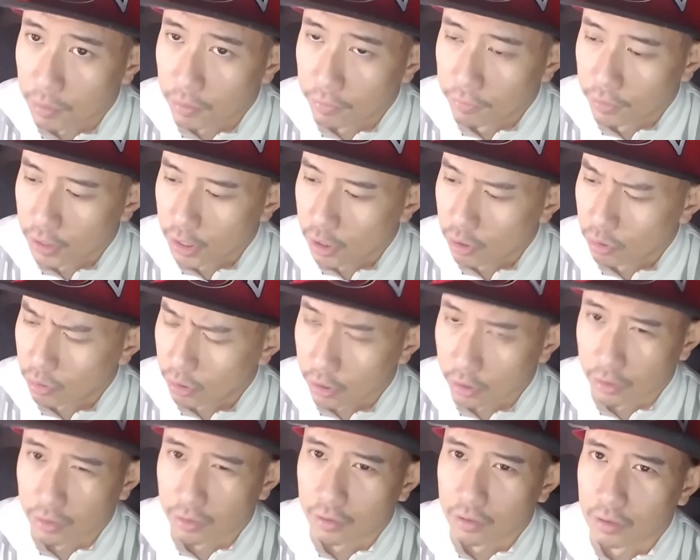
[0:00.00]
video,
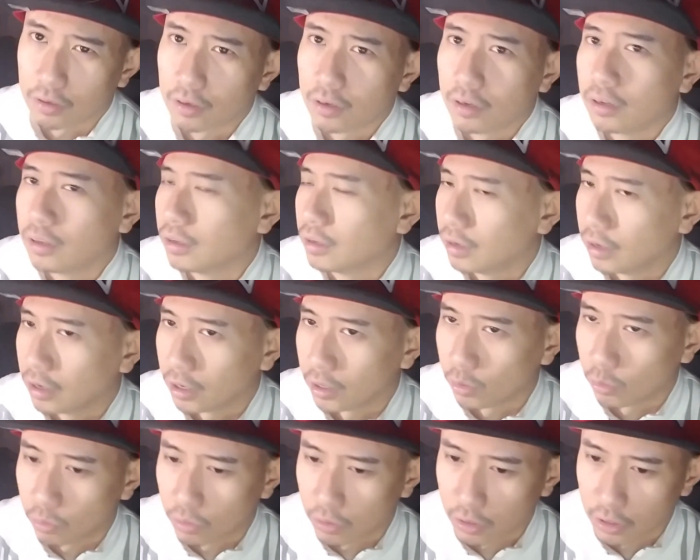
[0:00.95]
because I
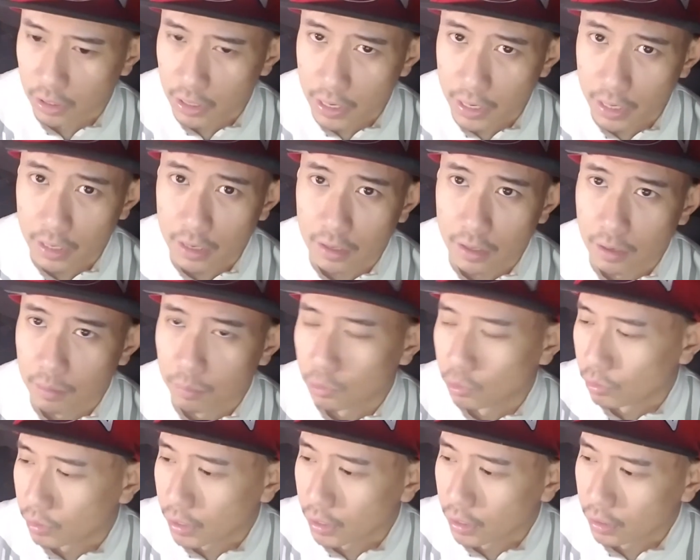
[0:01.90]
don't want to edit them
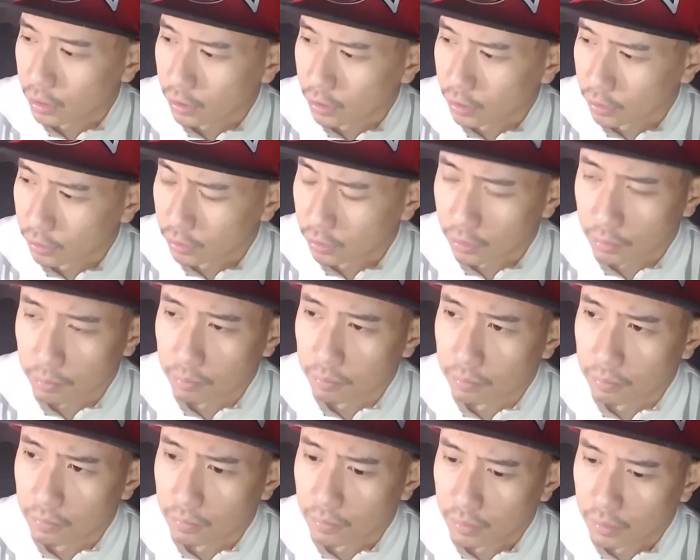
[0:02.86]
together, because
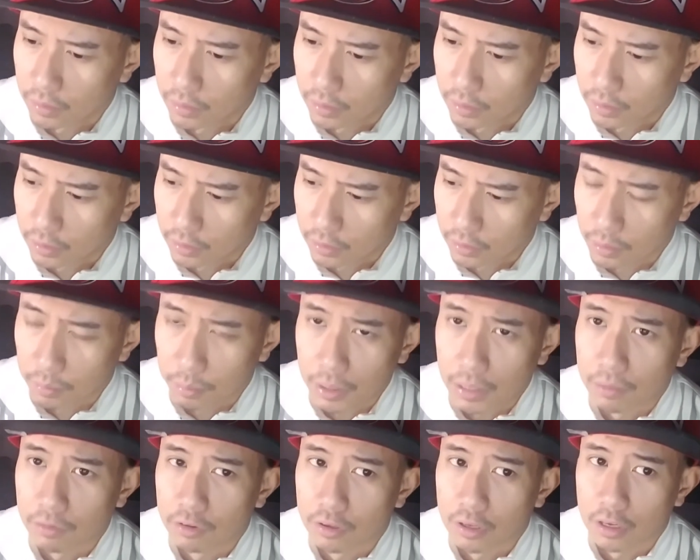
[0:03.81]

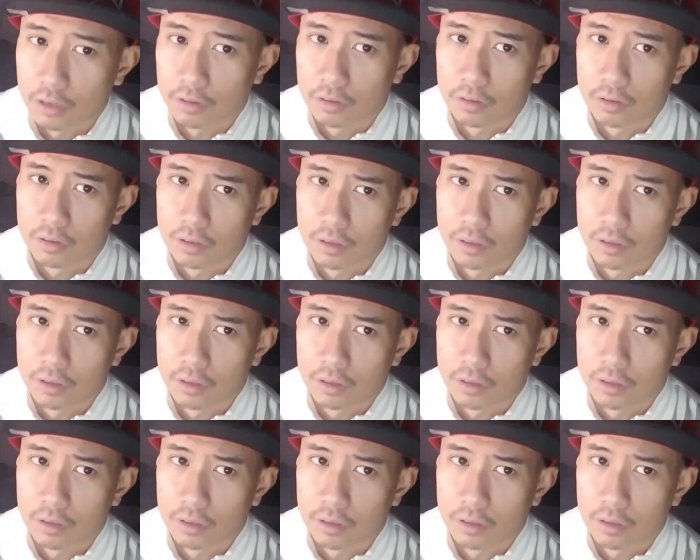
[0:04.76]
sometimes it takes